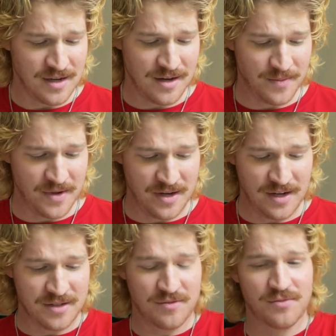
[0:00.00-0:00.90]

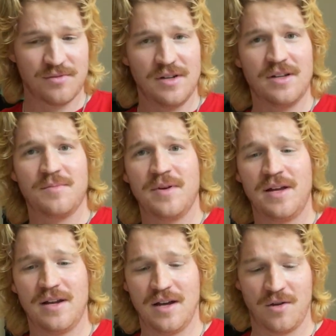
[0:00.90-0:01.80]
And it's really
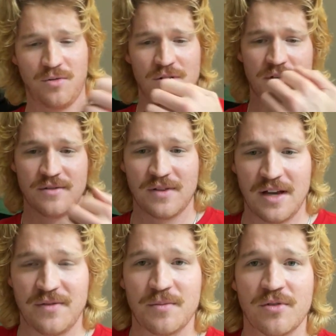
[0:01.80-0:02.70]
been a quality of
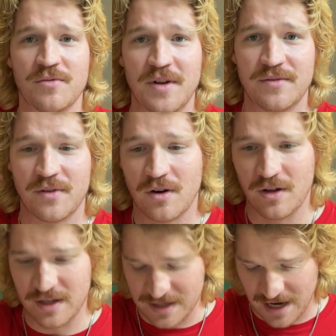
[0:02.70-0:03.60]
life improvement for
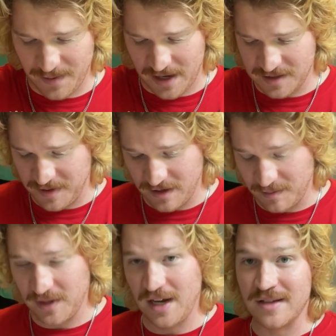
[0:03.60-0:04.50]
all the time I spend
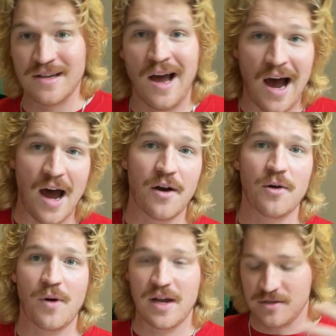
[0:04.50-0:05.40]
on planes. I don't
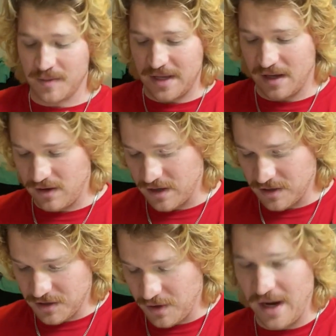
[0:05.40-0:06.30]
know why it took me that long
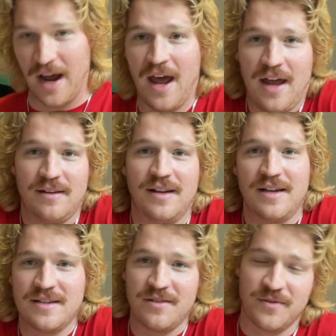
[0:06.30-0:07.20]
to do it. I had
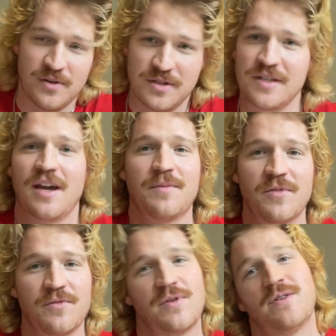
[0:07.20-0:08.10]
nice headphones because I got them
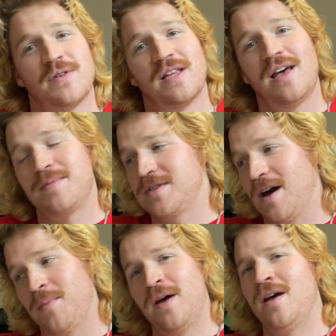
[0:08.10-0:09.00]
for free with a
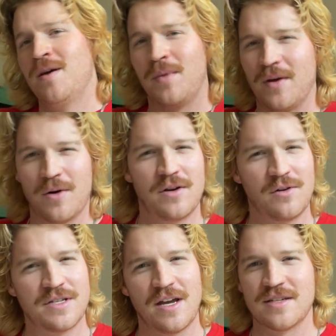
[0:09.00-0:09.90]
laptop, but they weren't
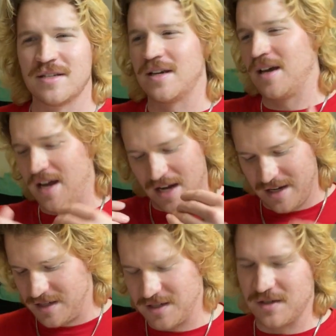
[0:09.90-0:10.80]
noise canceling, and
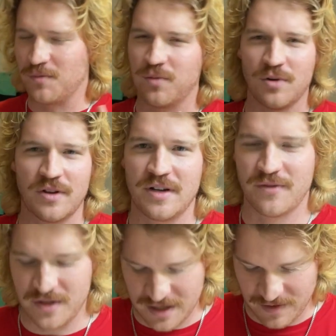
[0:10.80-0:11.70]
it's just a world of
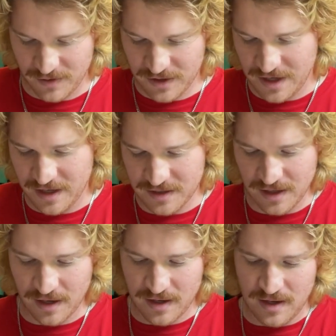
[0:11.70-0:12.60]
difference to have noise
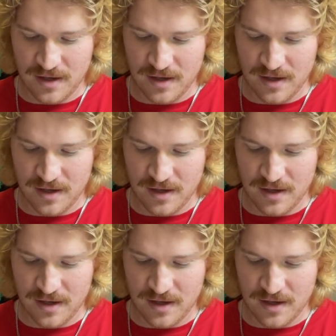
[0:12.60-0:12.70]
canceling.